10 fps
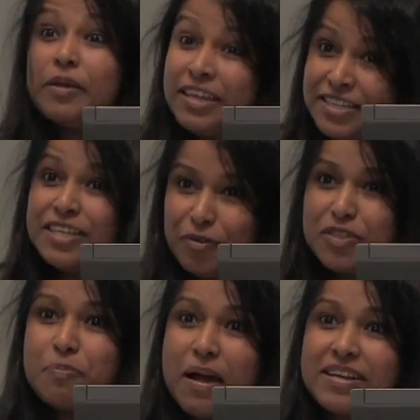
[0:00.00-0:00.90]
India
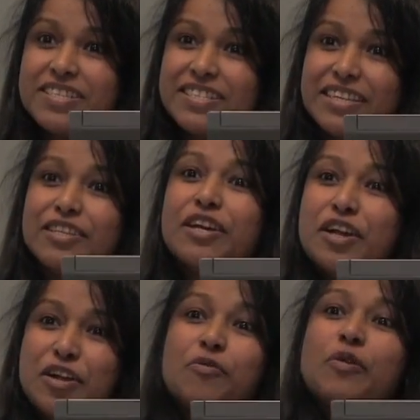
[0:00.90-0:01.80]
was partitioned.
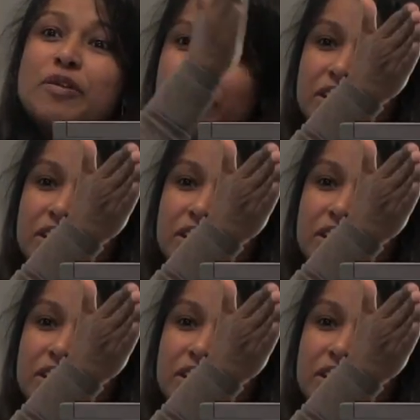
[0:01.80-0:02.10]
When